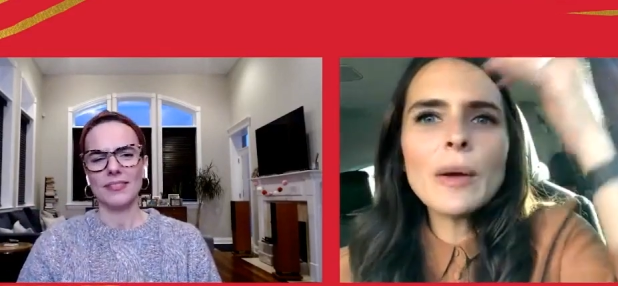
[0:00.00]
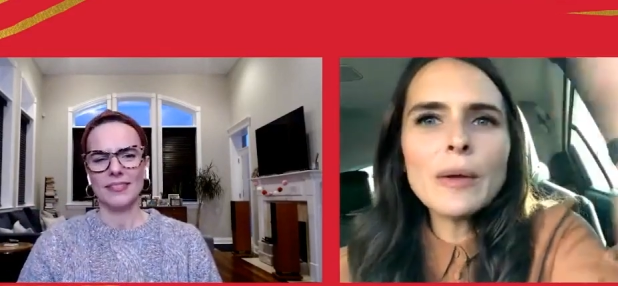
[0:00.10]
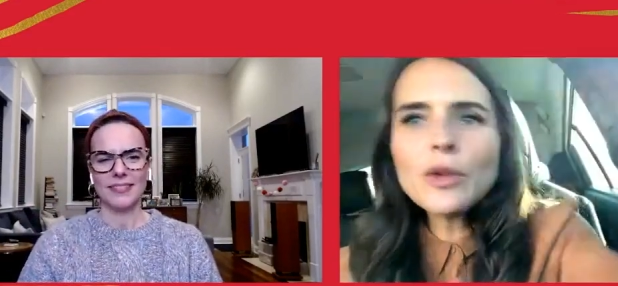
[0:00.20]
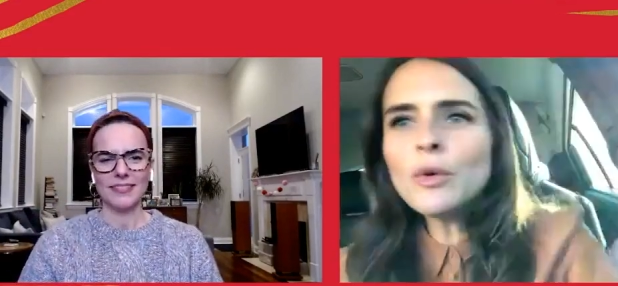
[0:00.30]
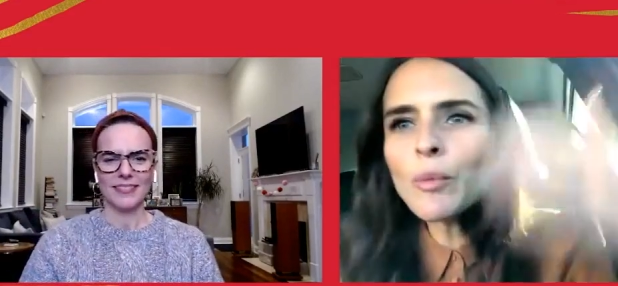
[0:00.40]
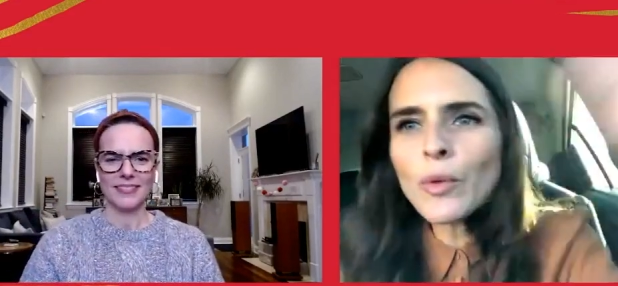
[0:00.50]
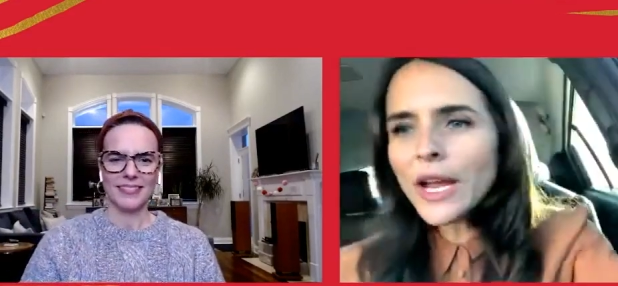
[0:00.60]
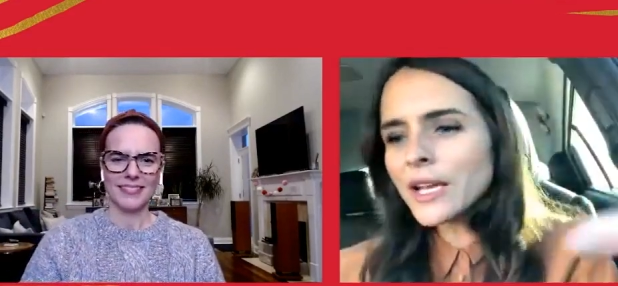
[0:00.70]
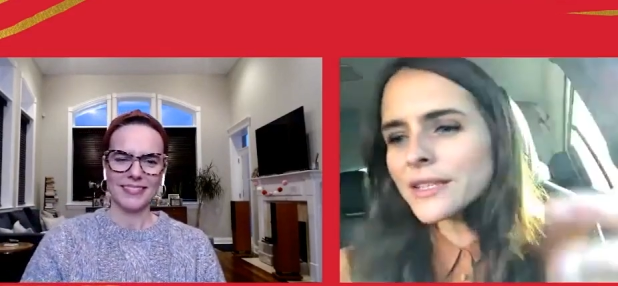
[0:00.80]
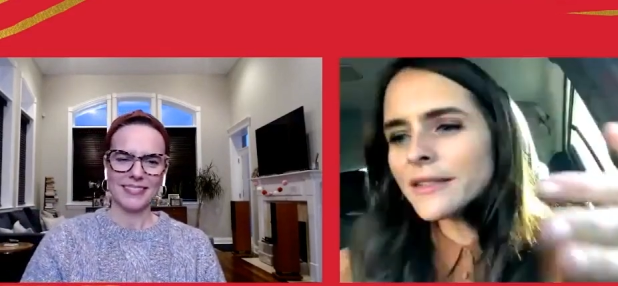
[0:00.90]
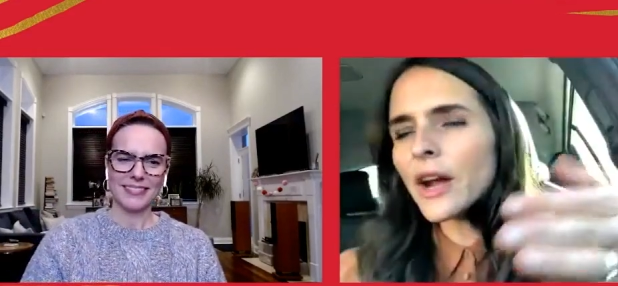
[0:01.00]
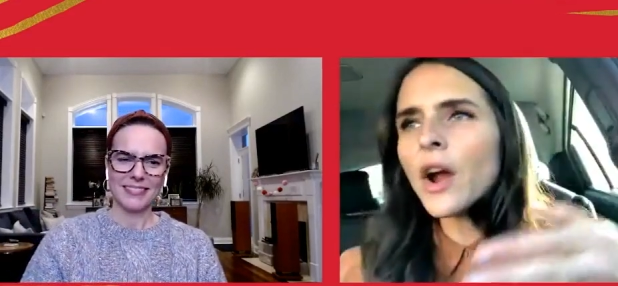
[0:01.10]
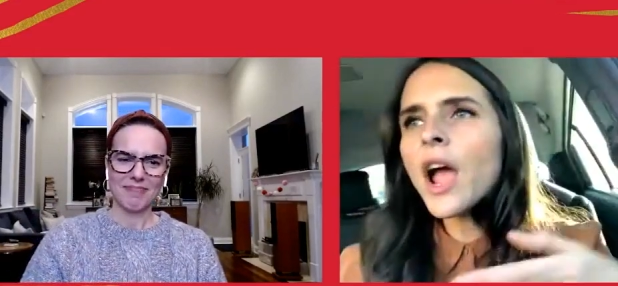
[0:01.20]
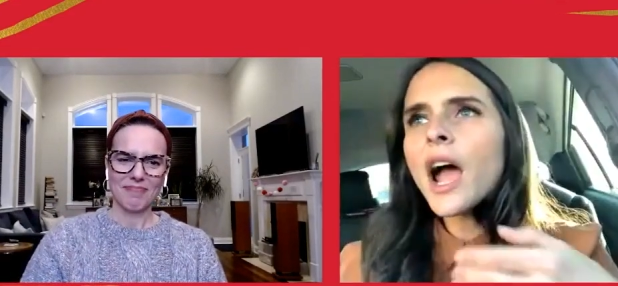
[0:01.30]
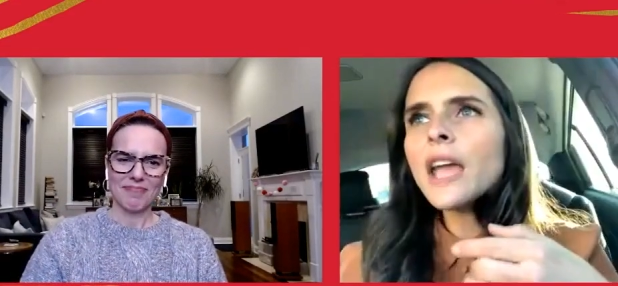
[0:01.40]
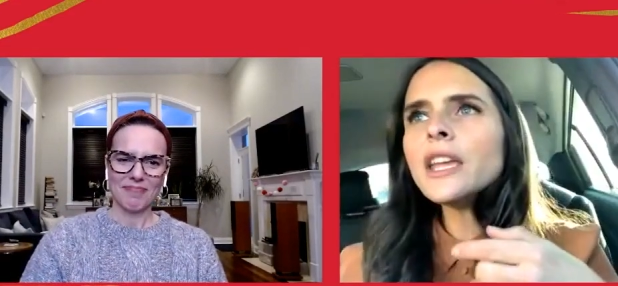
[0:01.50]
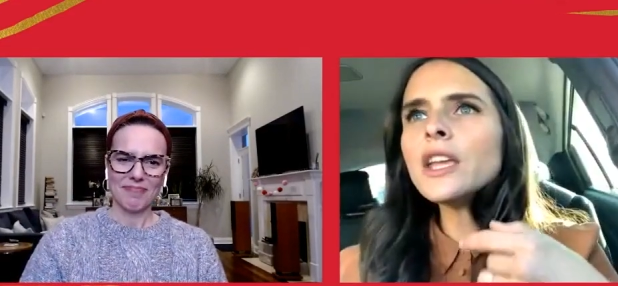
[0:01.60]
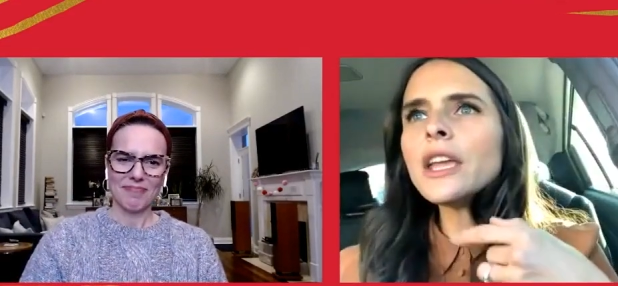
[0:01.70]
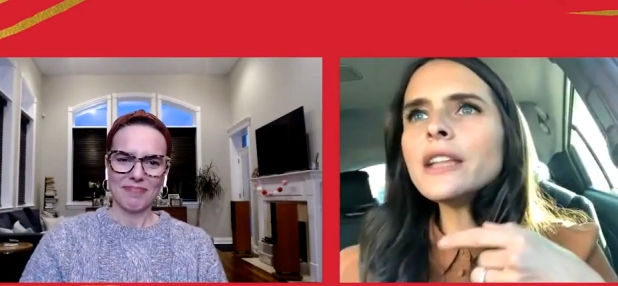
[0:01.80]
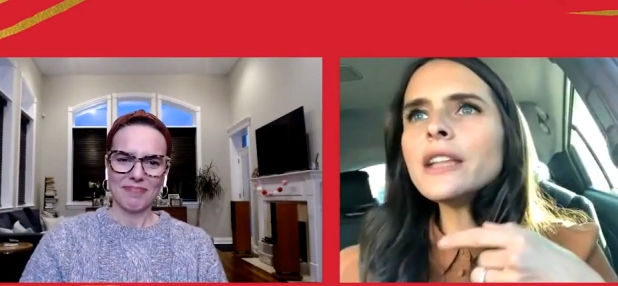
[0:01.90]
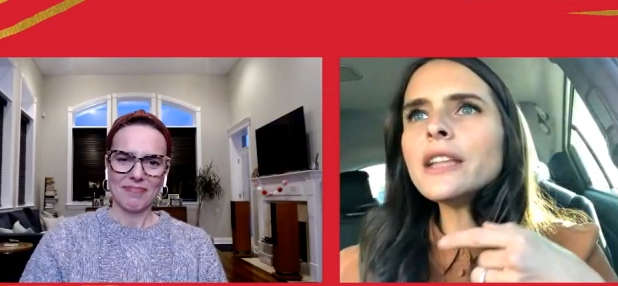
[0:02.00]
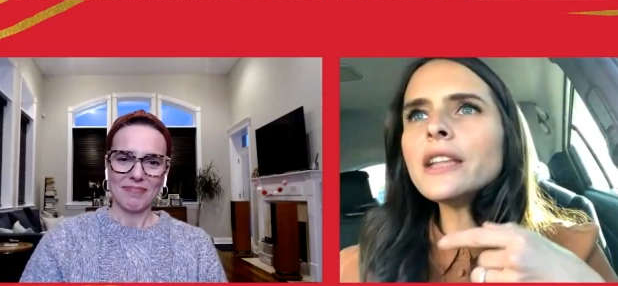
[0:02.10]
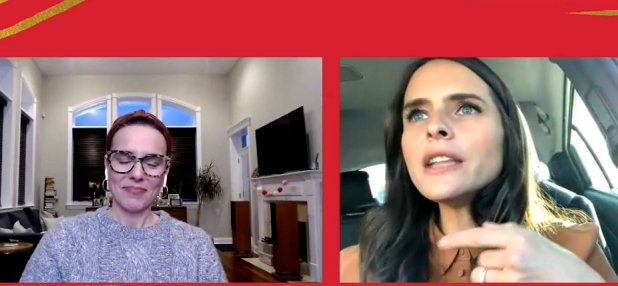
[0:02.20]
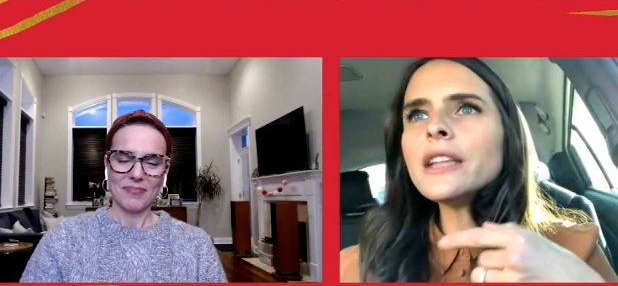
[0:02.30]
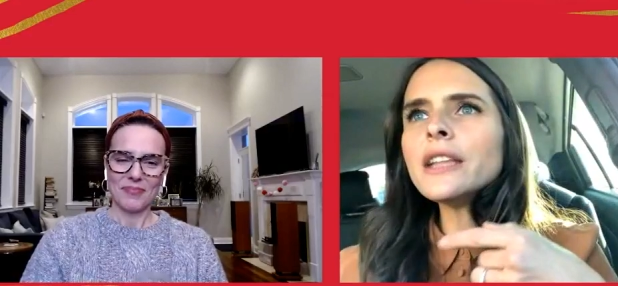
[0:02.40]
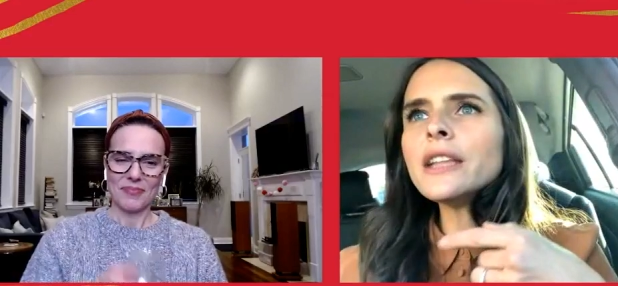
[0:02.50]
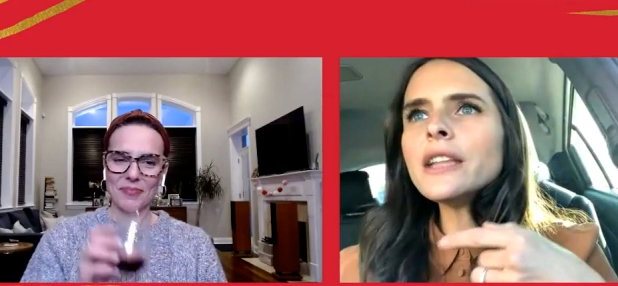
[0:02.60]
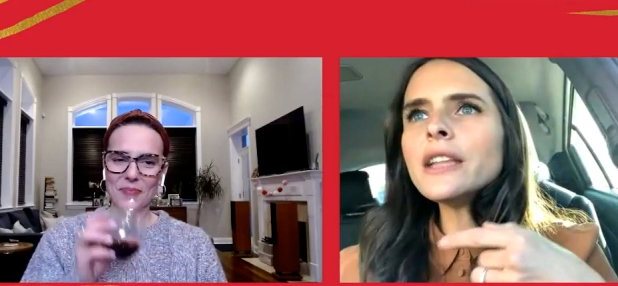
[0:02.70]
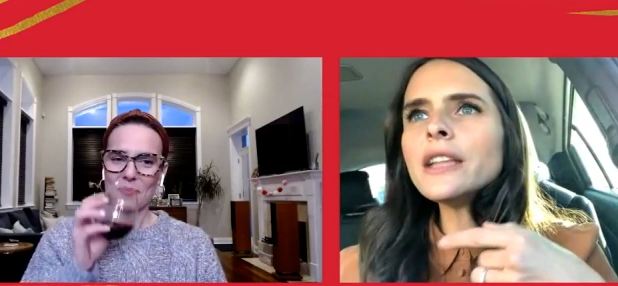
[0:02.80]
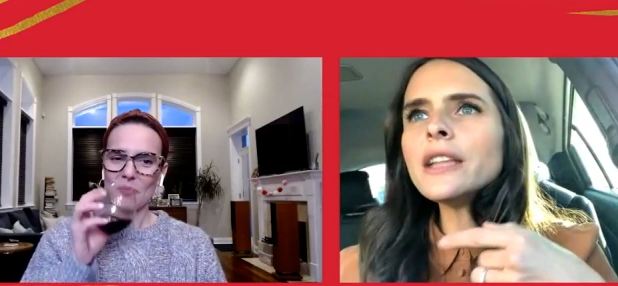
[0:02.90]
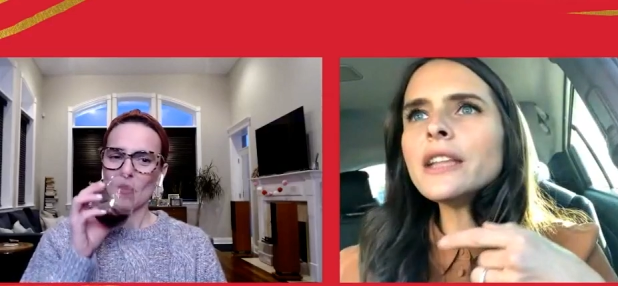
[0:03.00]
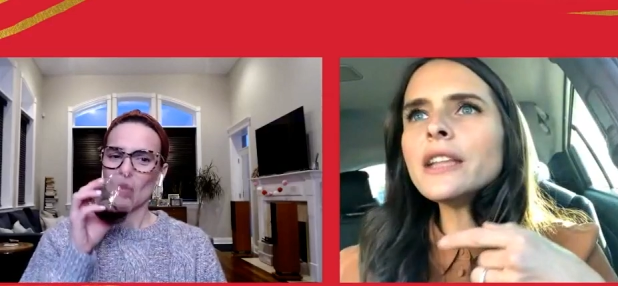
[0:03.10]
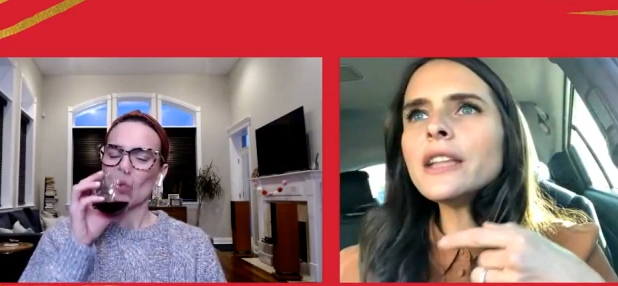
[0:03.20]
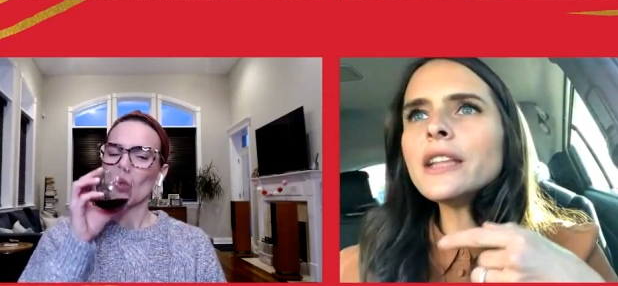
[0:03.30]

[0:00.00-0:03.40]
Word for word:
Speaker 1: you bring us there. It's like I don't know if you've been